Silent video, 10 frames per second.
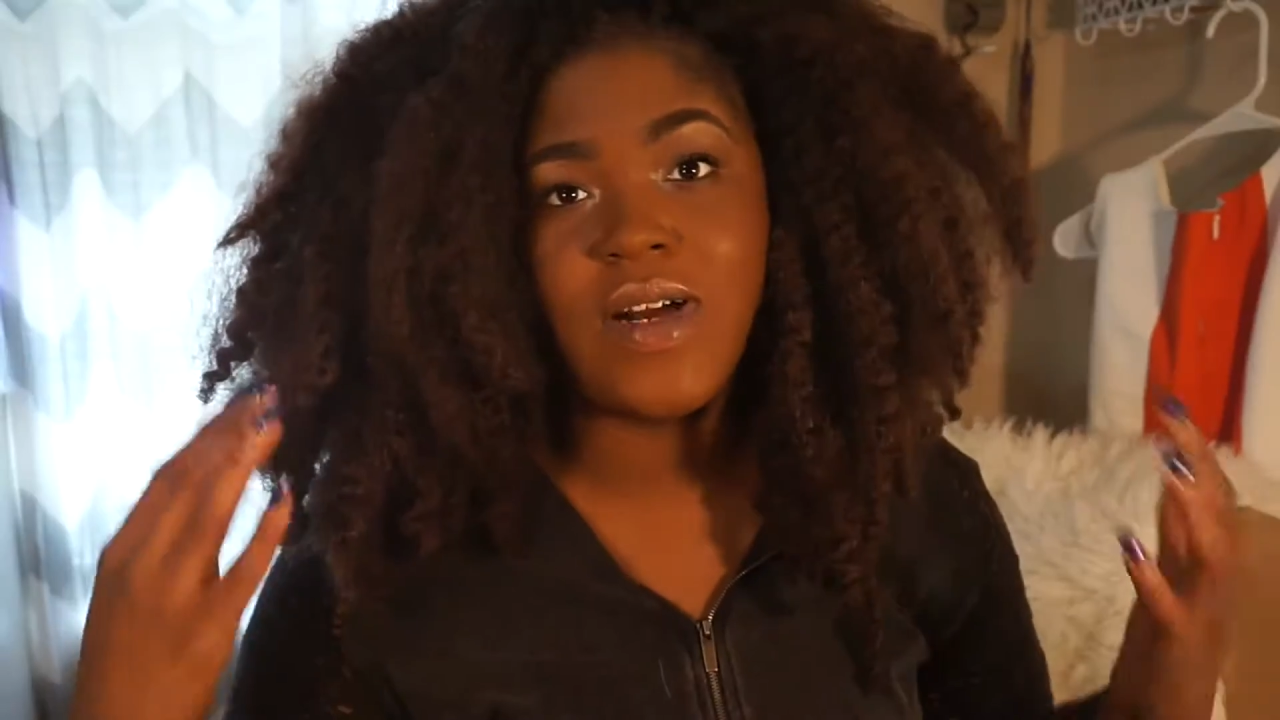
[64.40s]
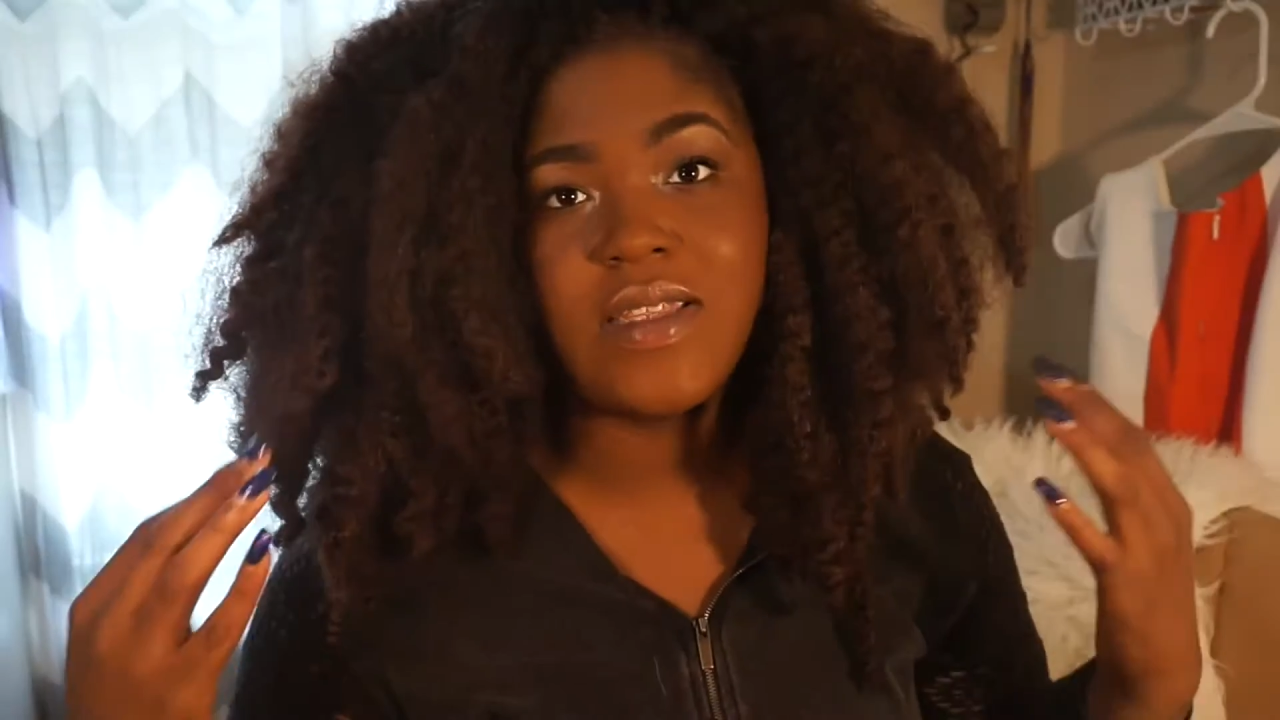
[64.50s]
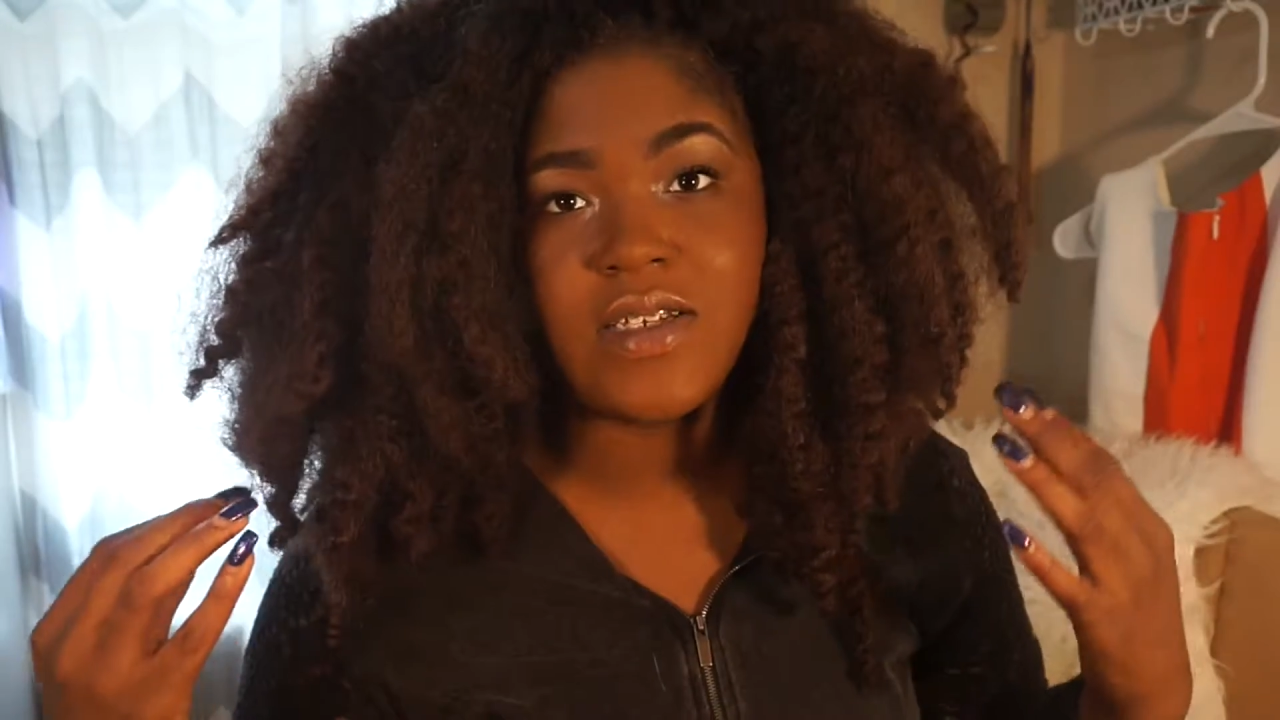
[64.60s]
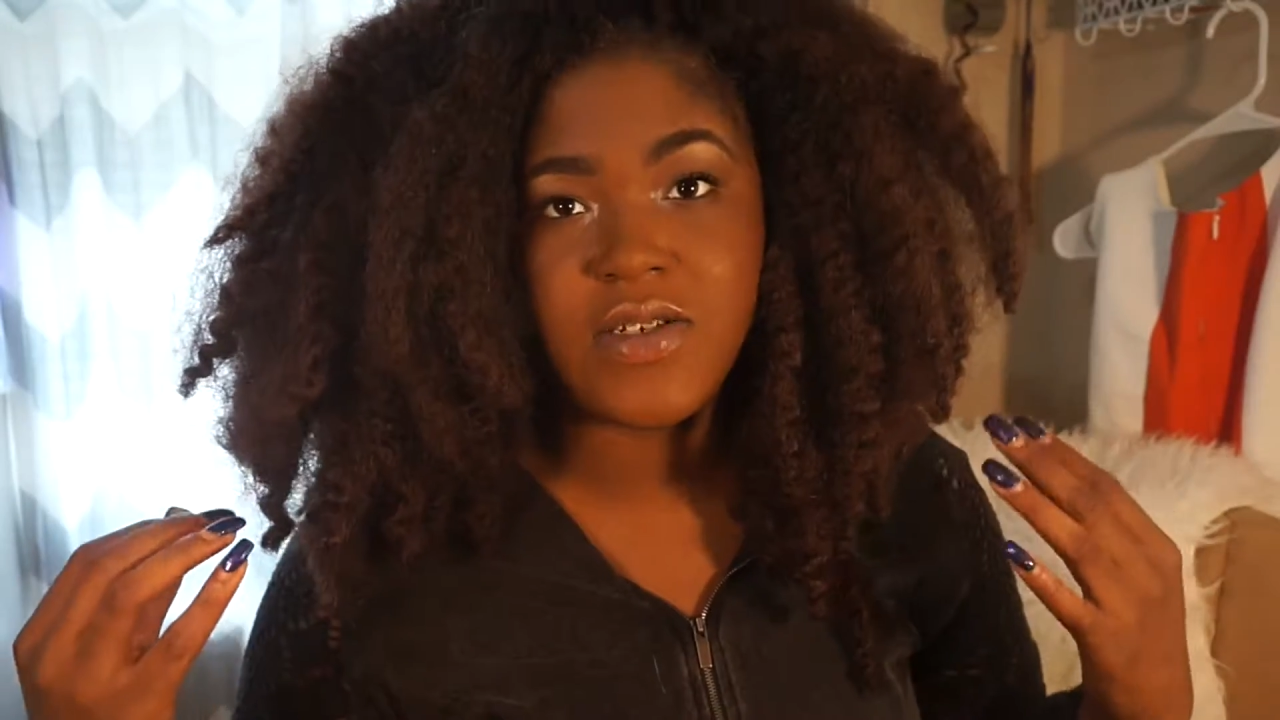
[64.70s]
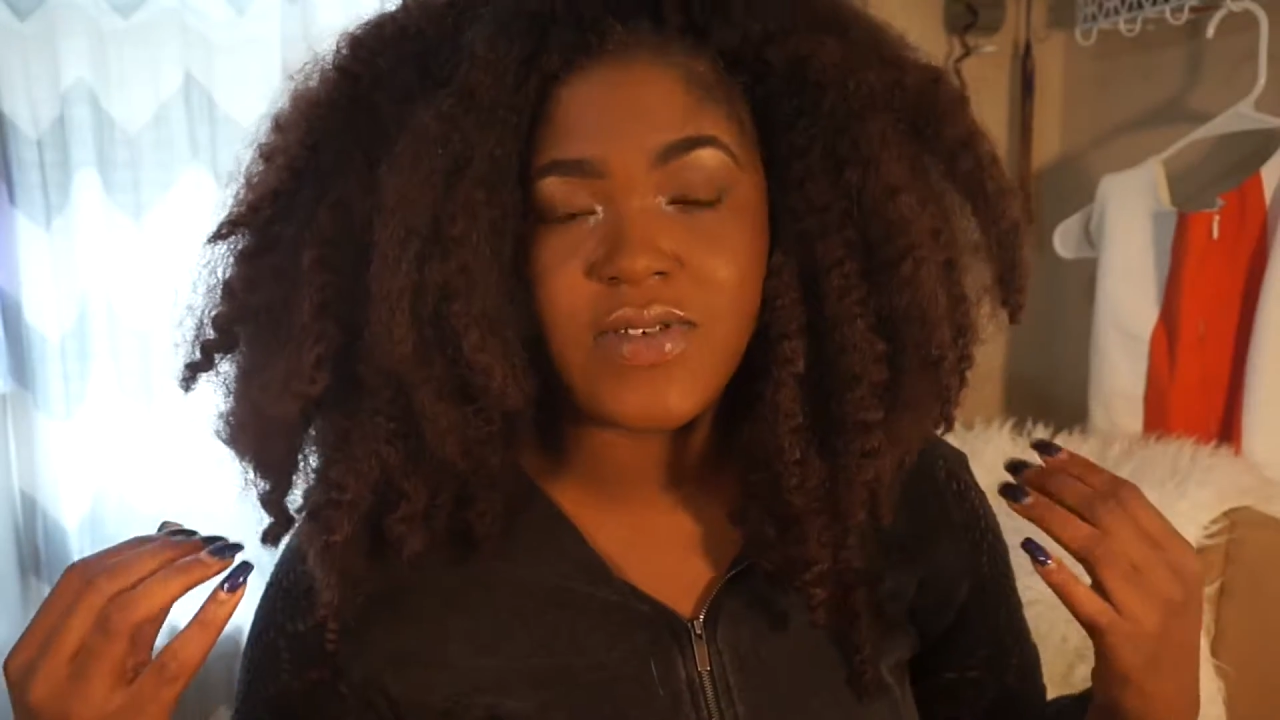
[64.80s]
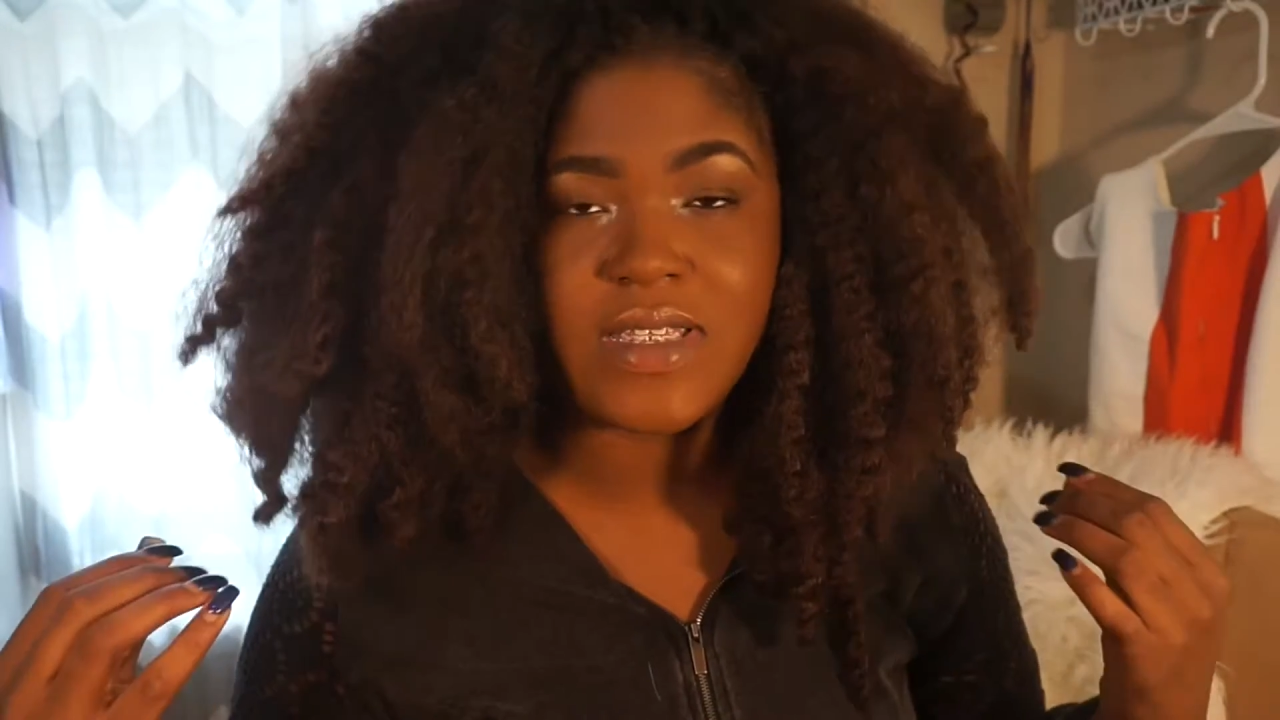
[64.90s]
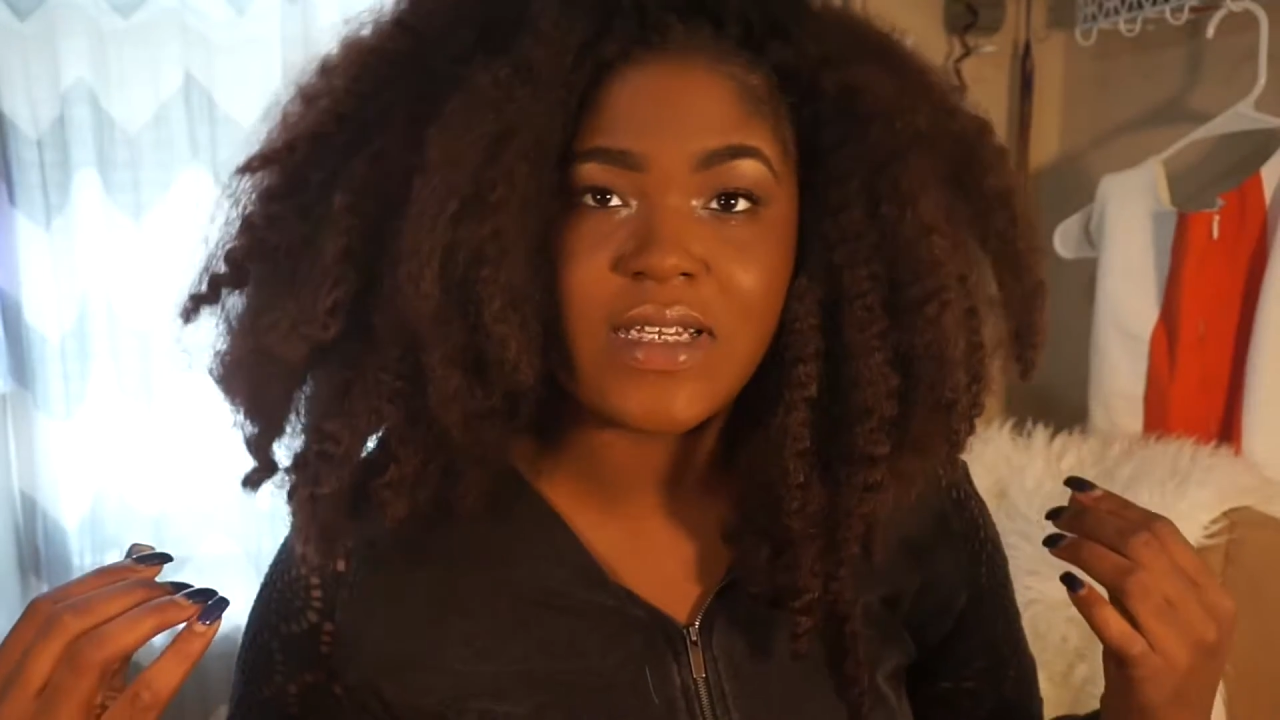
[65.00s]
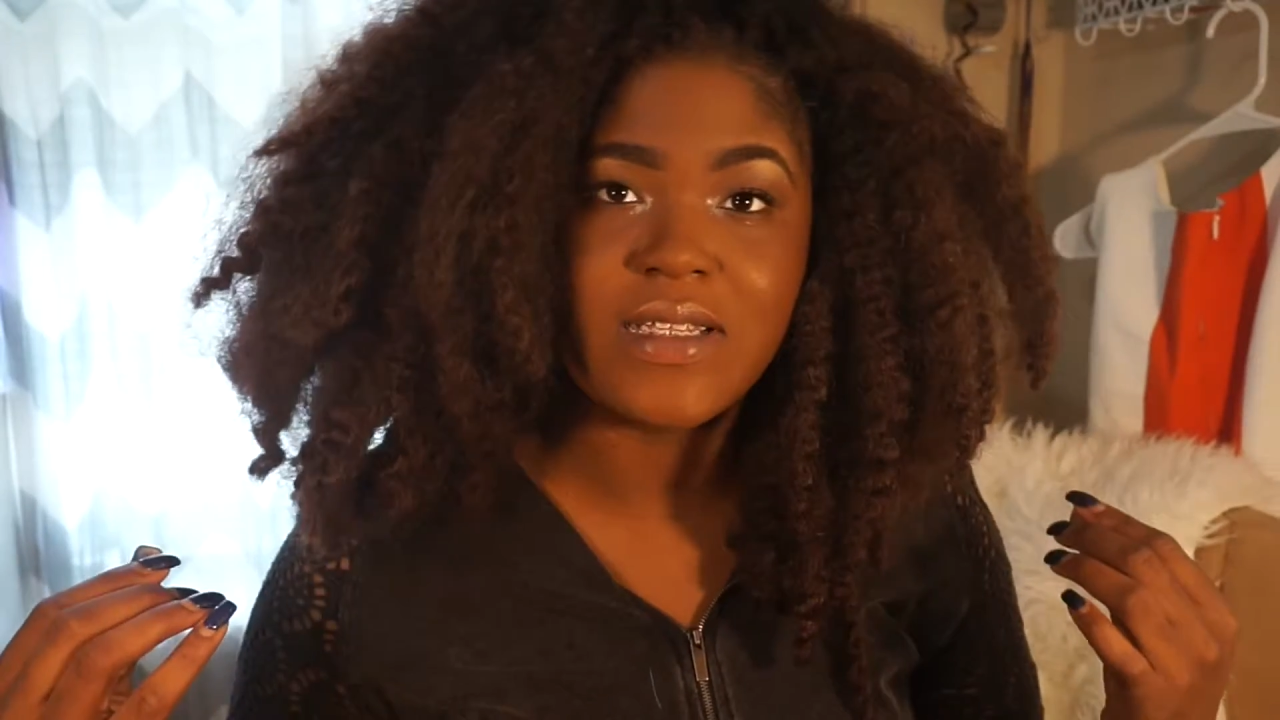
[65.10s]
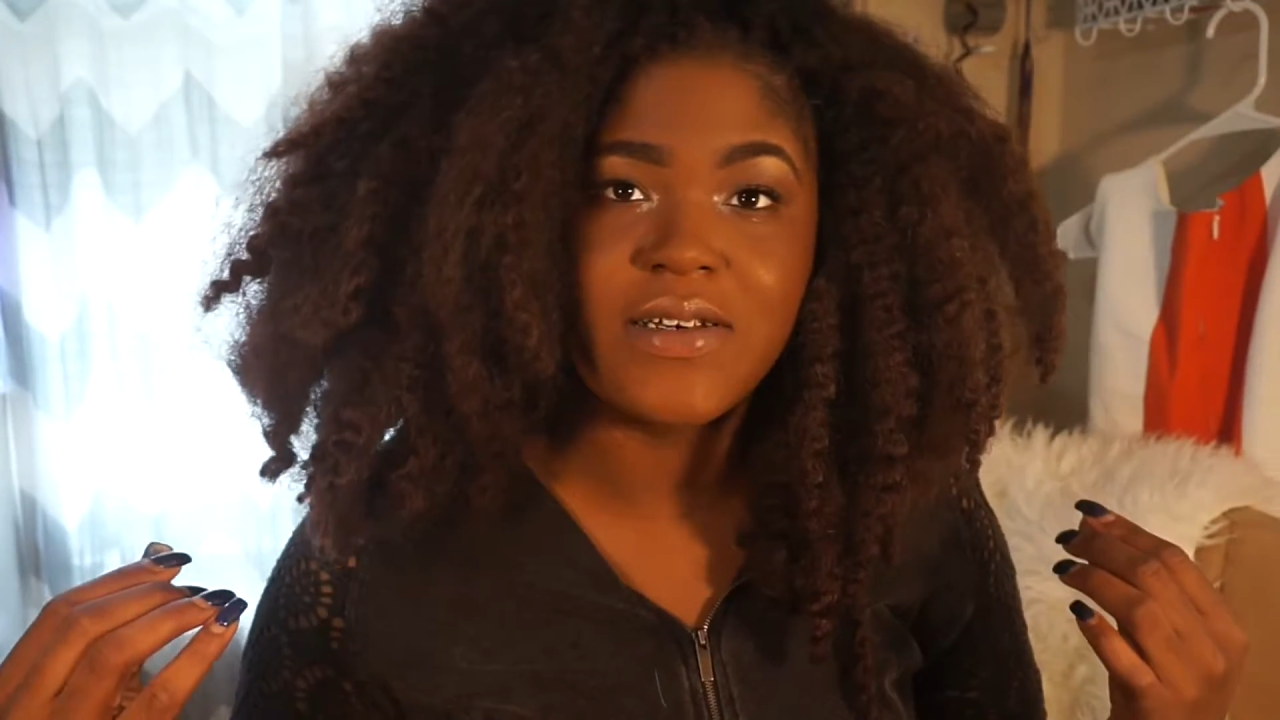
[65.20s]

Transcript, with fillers: way that you see it